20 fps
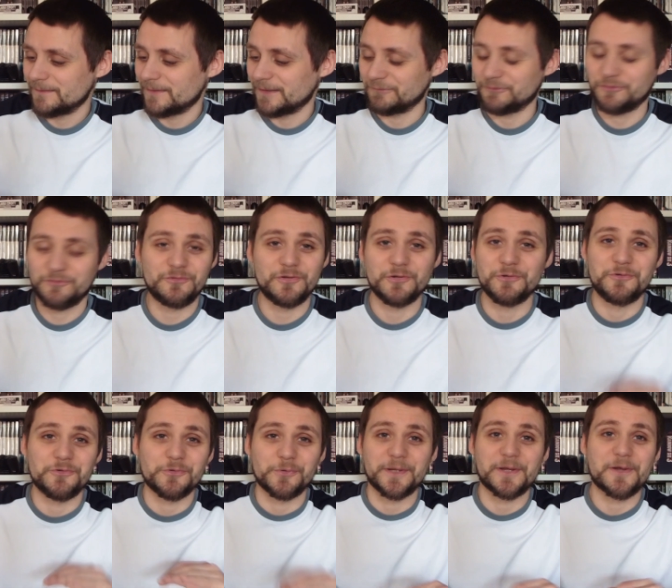I have two
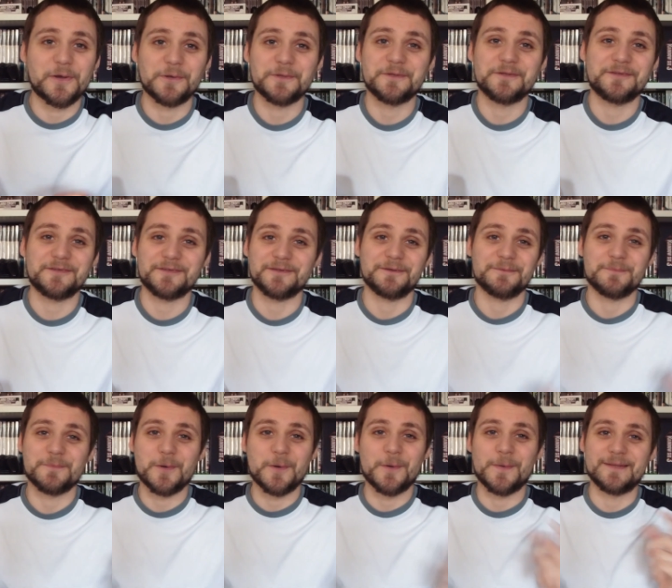Joy-Cons, so
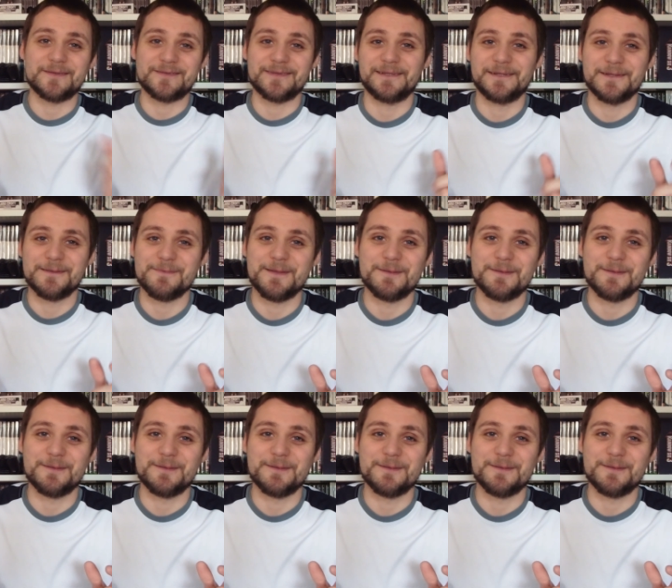always sitting there,